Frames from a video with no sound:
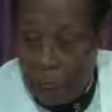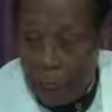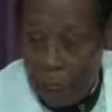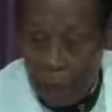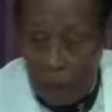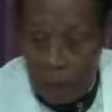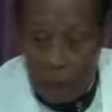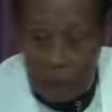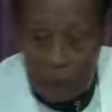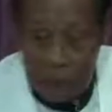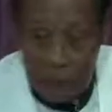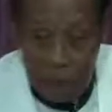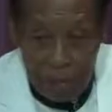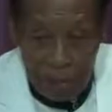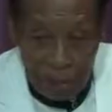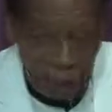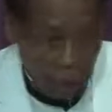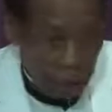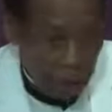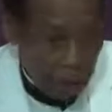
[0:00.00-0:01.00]
lion is
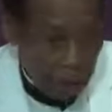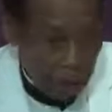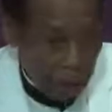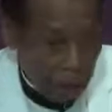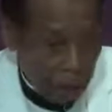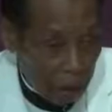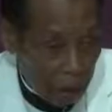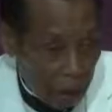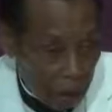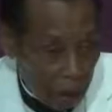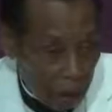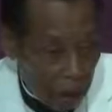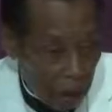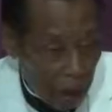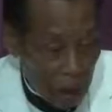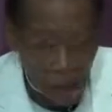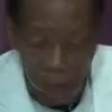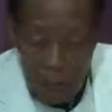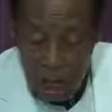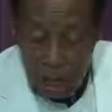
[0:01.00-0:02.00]
coming.
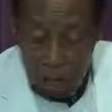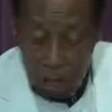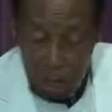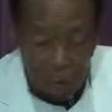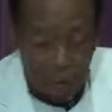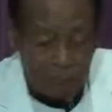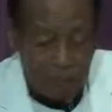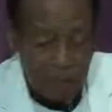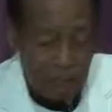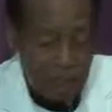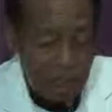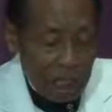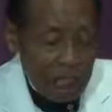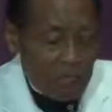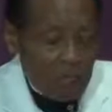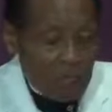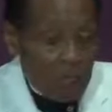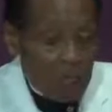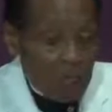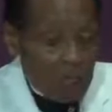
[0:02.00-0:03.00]
So
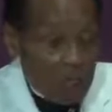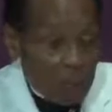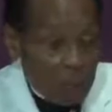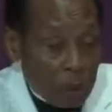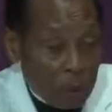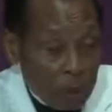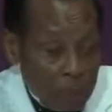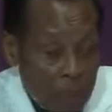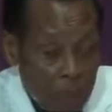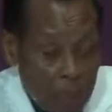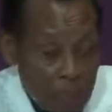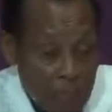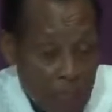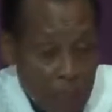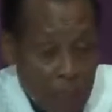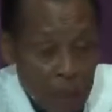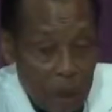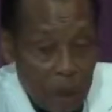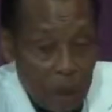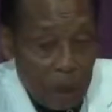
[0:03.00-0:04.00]
these scriptures,
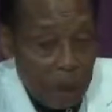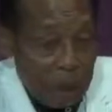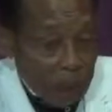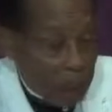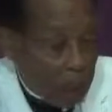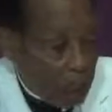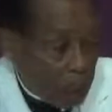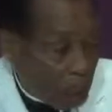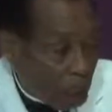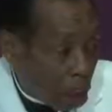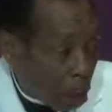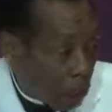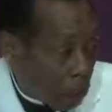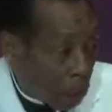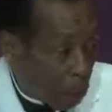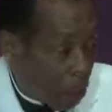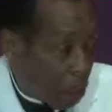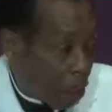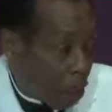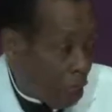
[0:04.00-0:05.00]
I use it
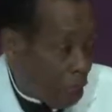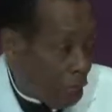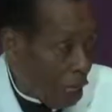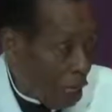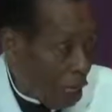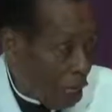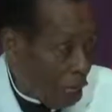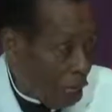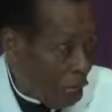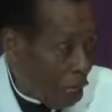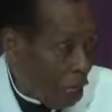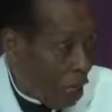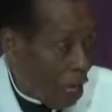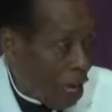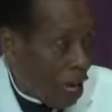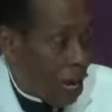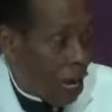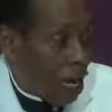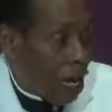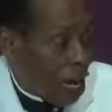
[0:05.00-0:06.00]
uh,
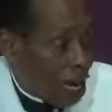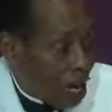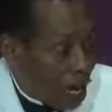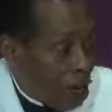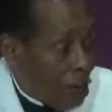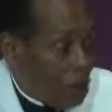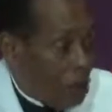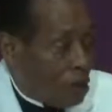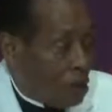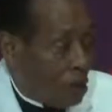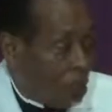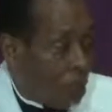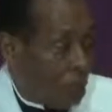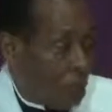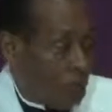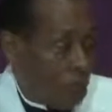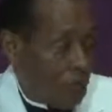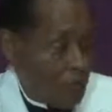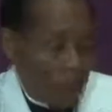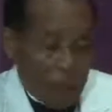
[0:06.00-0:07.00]
how
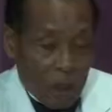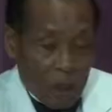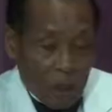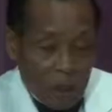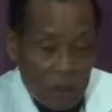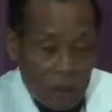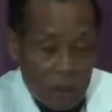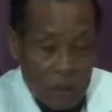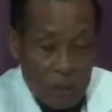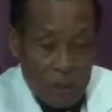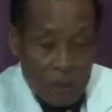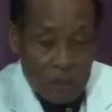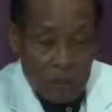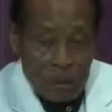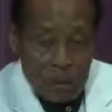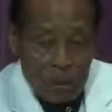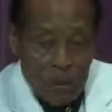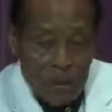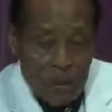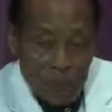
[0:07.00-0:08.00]
you,
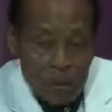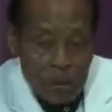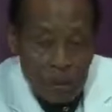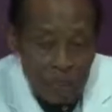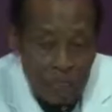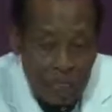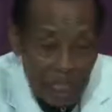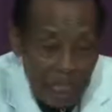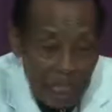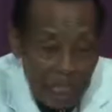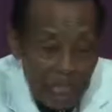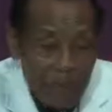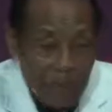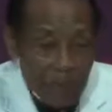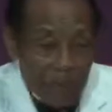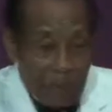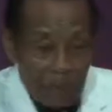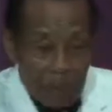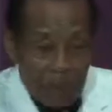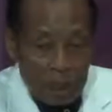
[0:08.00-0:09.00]
how these
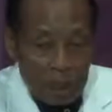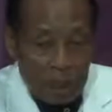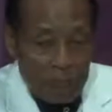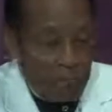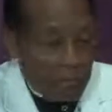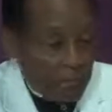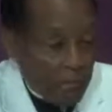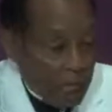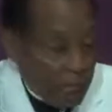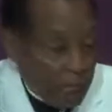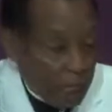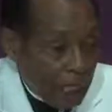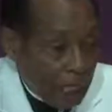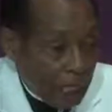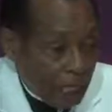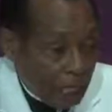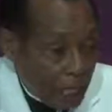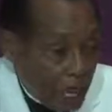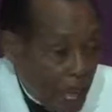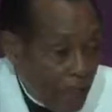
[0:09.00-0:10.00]
animals stay
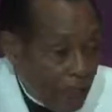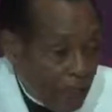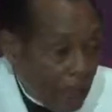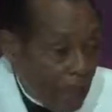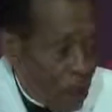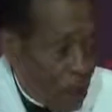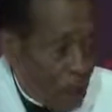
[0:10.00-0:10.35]
alive